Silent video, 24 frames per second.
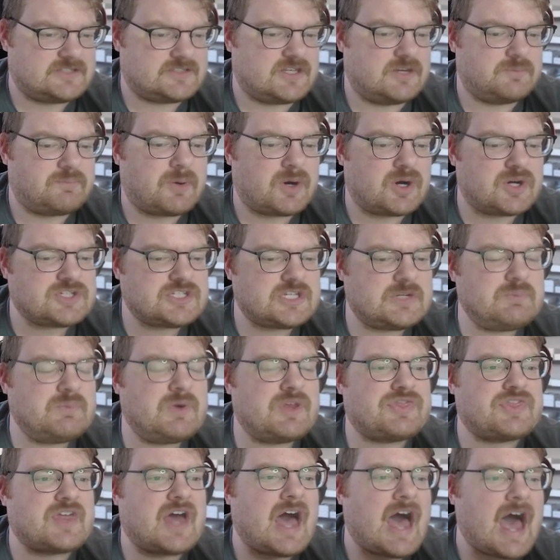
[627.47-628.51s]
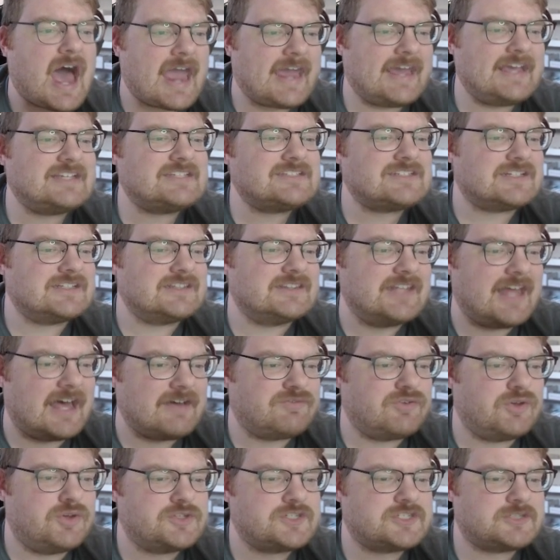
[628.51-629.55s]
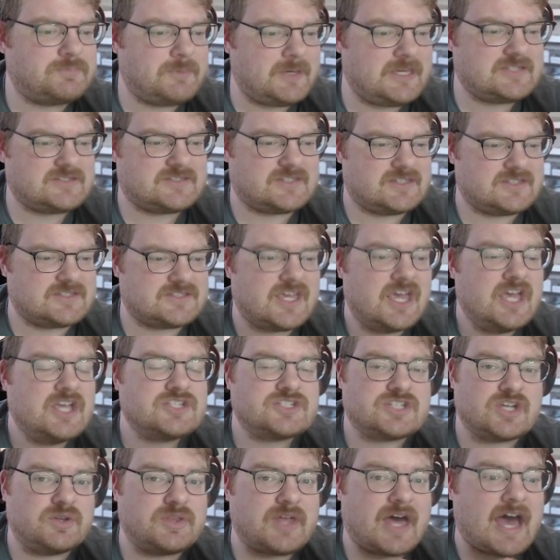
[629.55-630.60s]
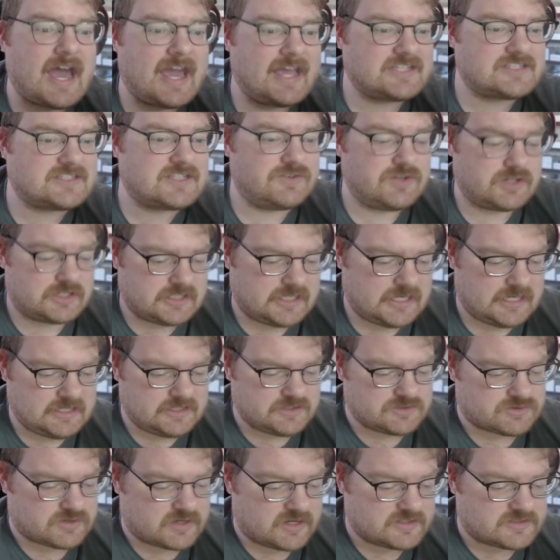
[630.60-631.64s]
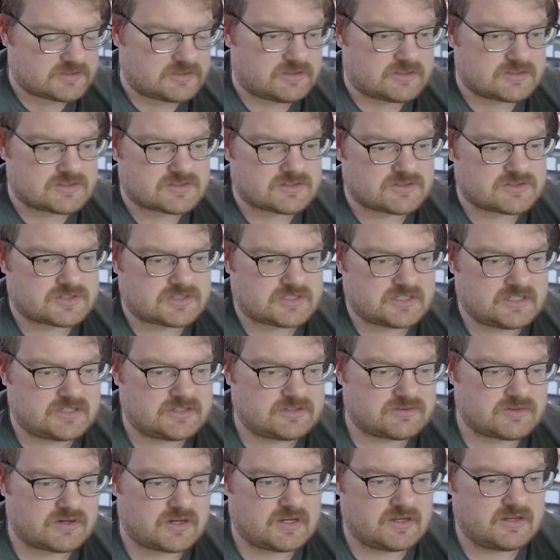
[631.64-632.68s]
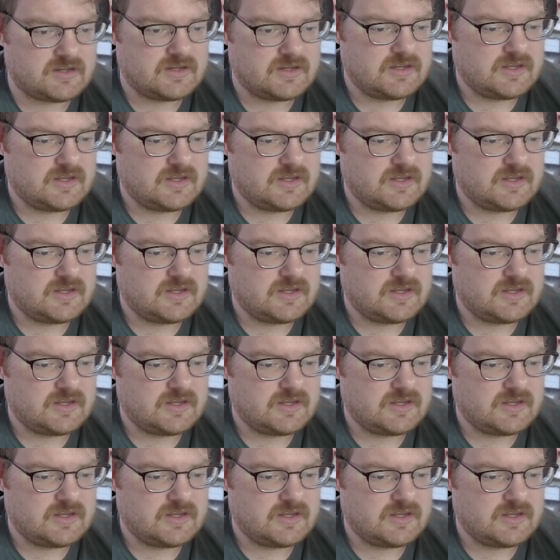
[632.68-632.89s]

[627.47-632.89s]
The person with the highest level species, so the highest level Kingdra, so you can search Kingdra.